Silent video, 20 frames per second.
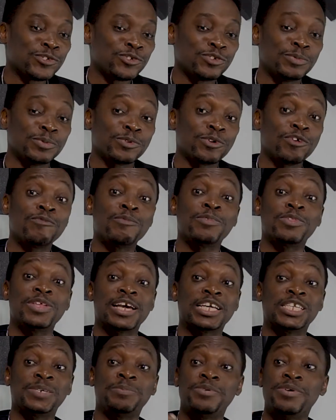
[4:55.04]
so is because of the
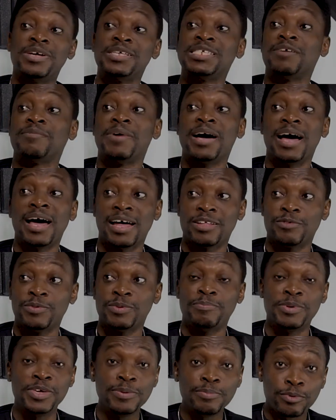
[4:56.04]
experience I've had with
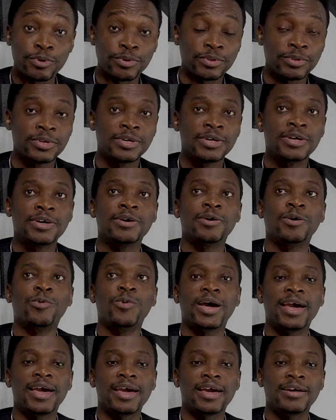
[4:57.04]
people
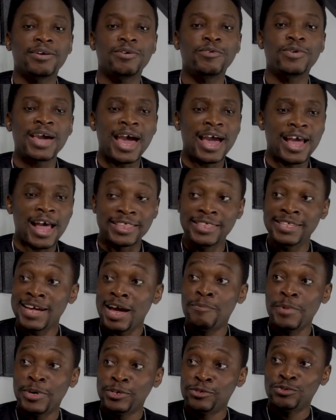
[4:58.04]
where, okay, I think I
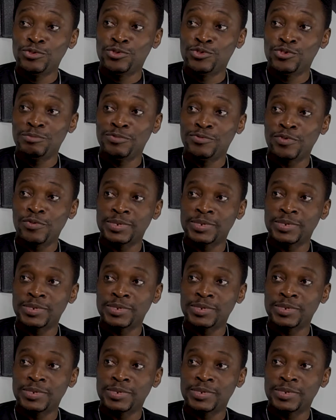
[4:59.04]
mentioned to you before we